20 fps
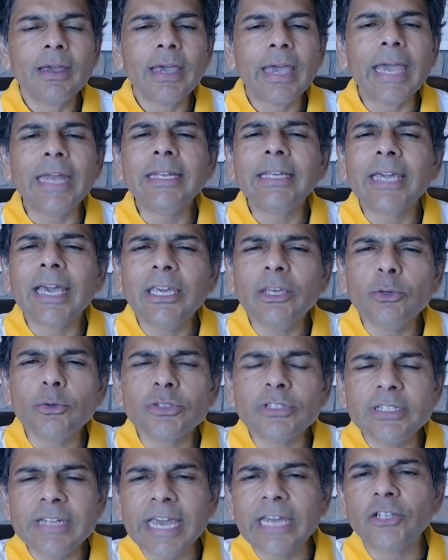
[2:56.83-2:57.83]

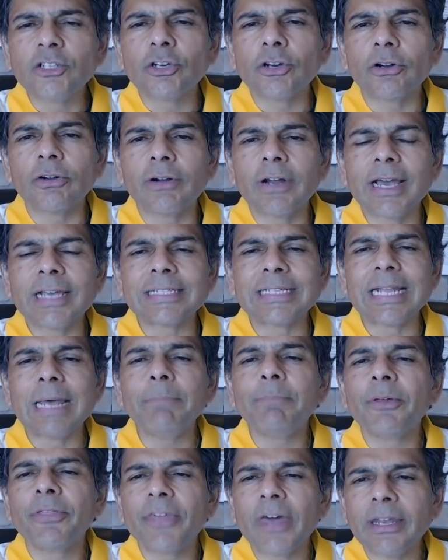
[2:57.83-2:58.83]
NKU's nature as an
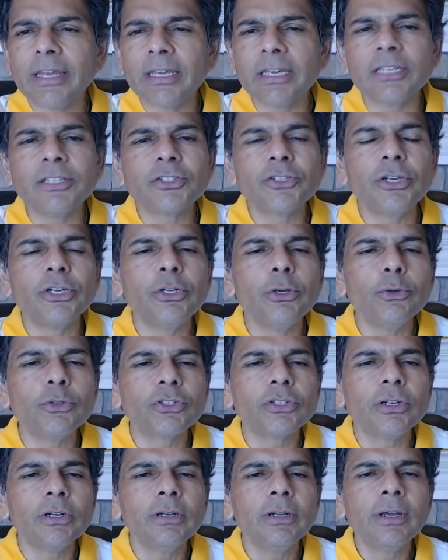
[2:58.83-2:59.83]
empathetic
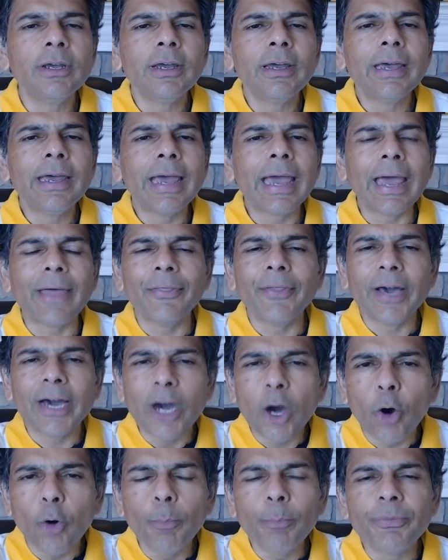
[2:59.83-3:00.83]
institution and the
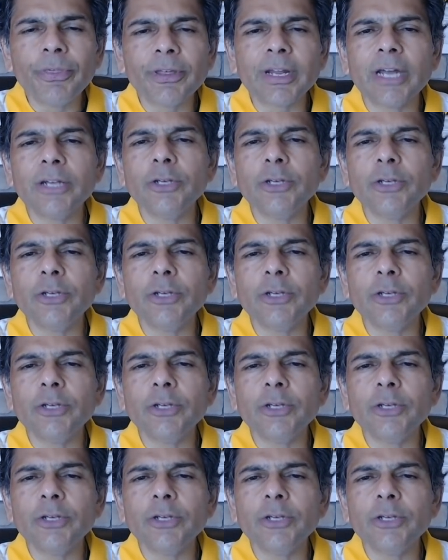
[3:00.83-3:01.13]
hope that our